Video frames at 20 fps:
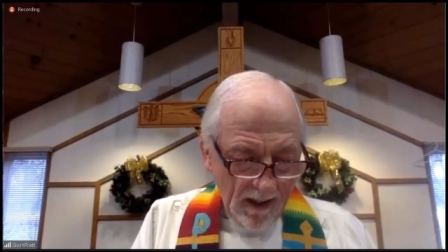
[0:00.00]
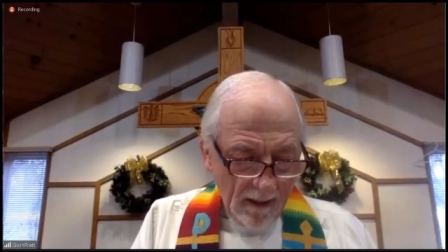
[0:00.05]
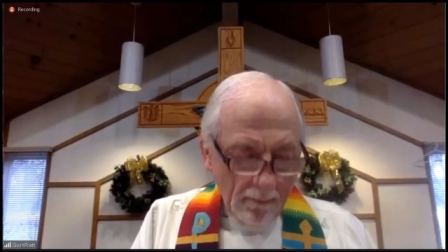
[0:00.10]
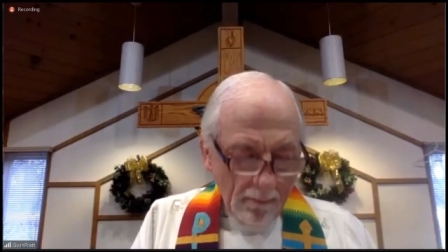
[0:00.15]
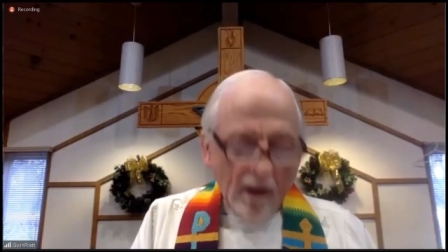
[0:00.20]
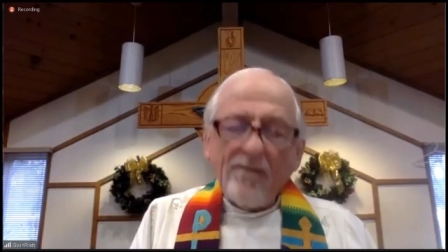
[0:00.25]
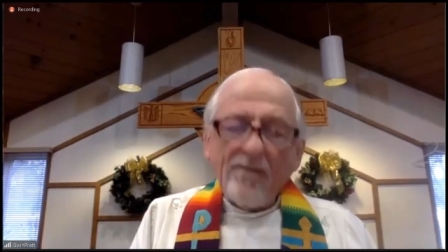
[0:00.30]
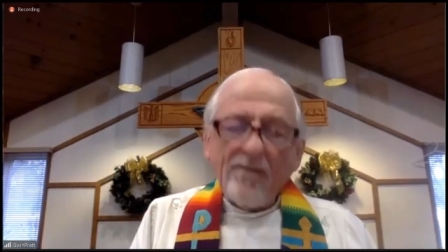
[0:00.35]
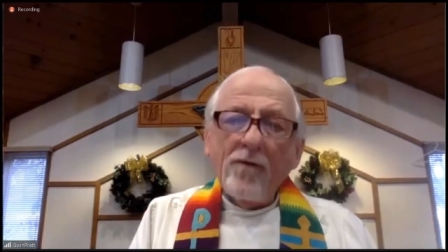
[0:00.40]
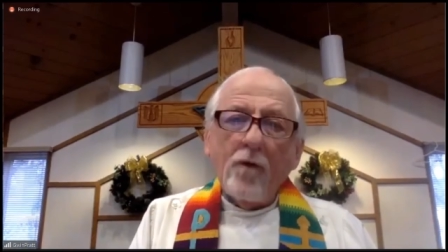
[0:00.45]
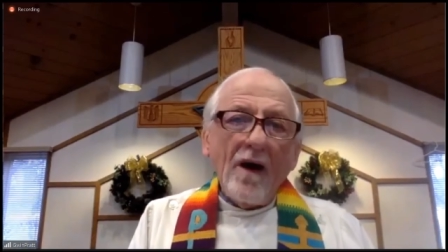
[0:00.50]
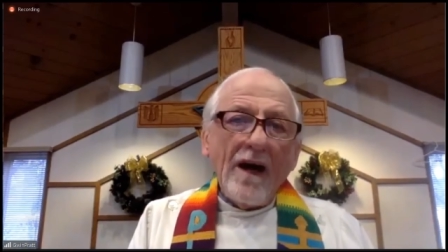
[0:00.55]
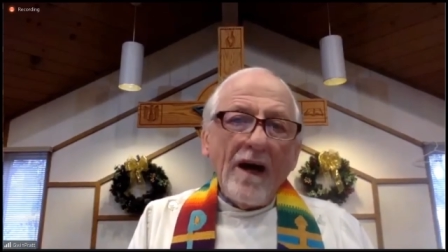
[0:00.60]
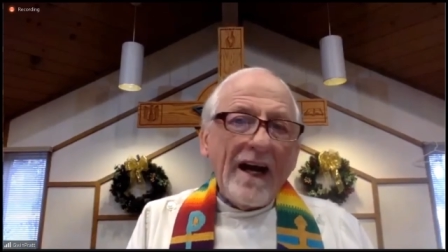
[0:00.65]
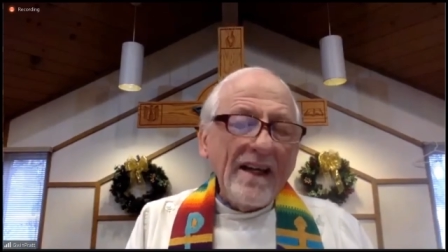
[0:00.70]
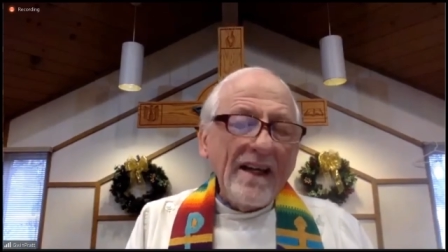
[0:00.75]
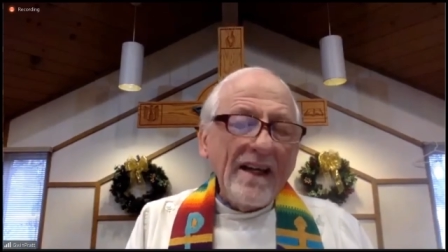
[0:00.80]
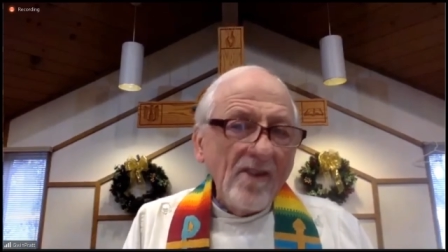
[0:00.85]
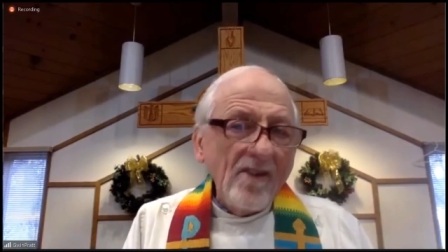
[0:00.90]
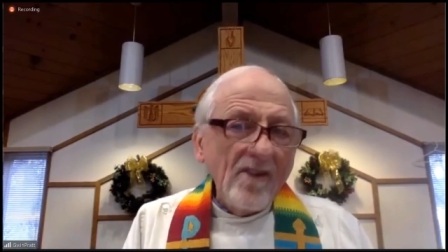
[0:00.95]
But for
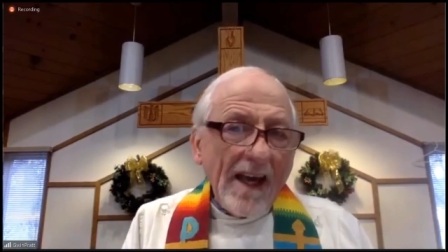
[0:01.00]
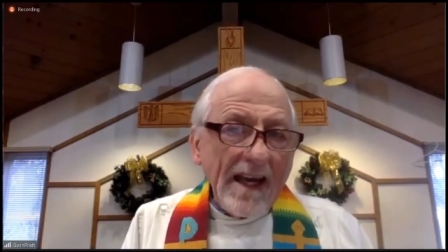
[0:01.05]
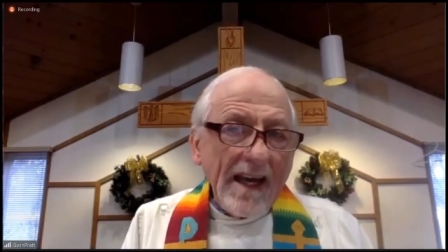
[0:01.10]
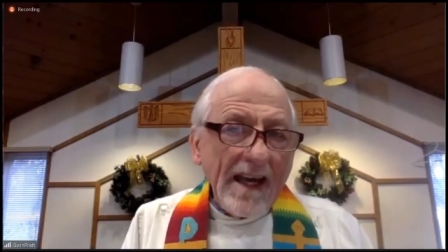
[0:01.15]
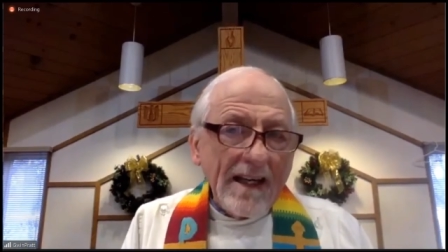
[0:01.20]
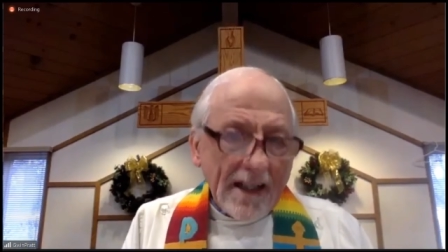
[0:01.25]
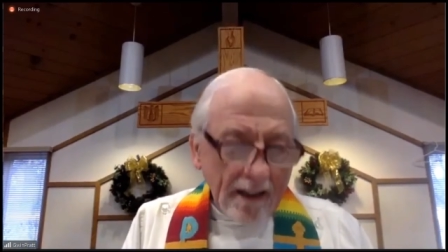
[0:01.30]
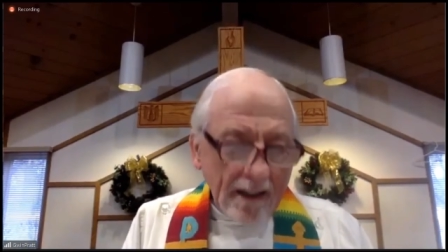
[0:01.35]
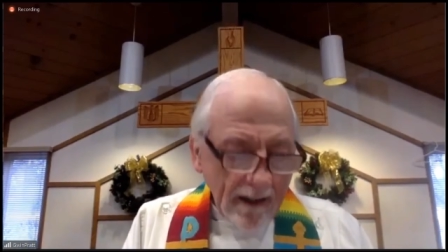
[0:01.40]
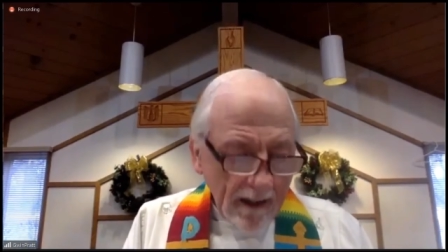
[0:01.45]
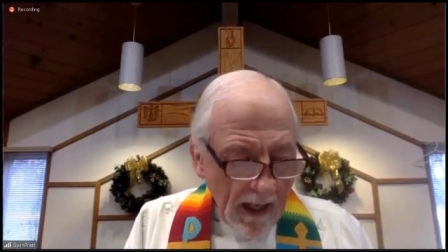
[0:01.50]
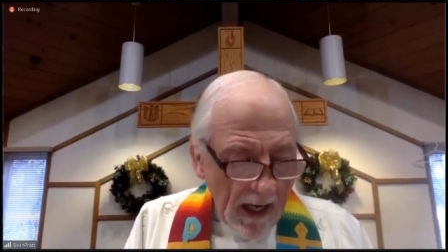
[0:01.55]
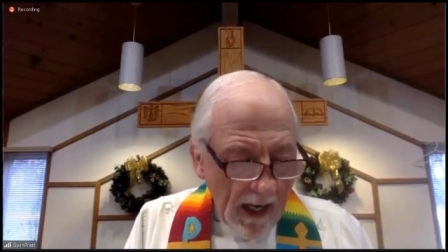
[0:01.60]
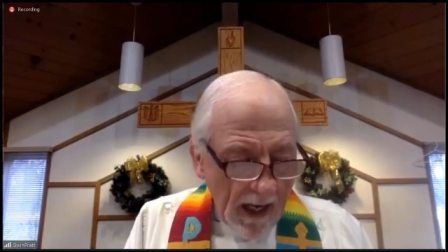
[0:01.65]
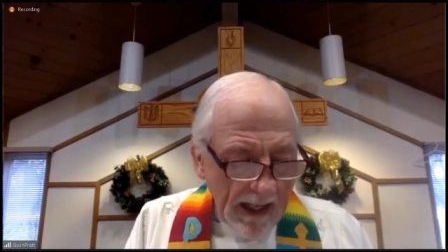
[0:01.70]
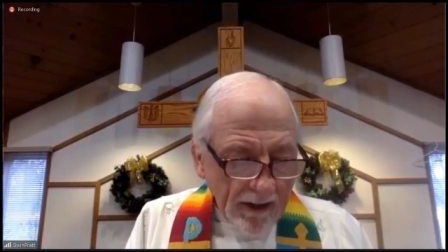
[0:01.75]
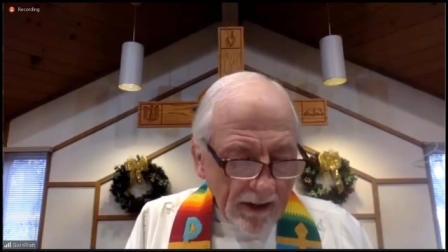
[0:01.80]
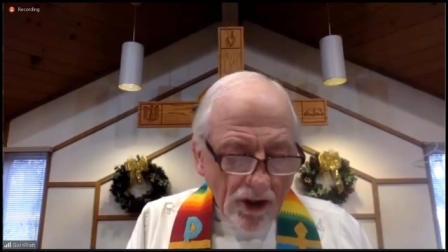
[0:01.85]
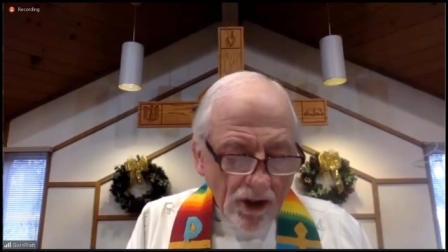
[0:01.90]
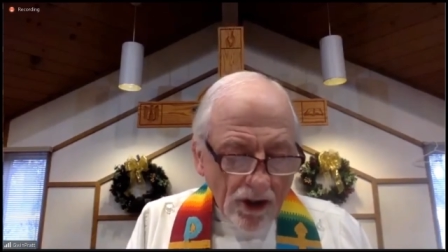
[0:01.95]
Isaiah,
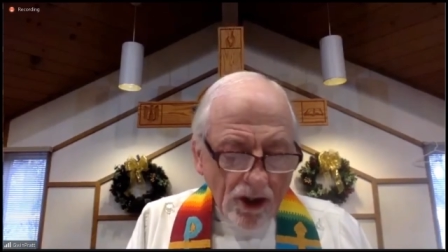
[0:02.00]
God's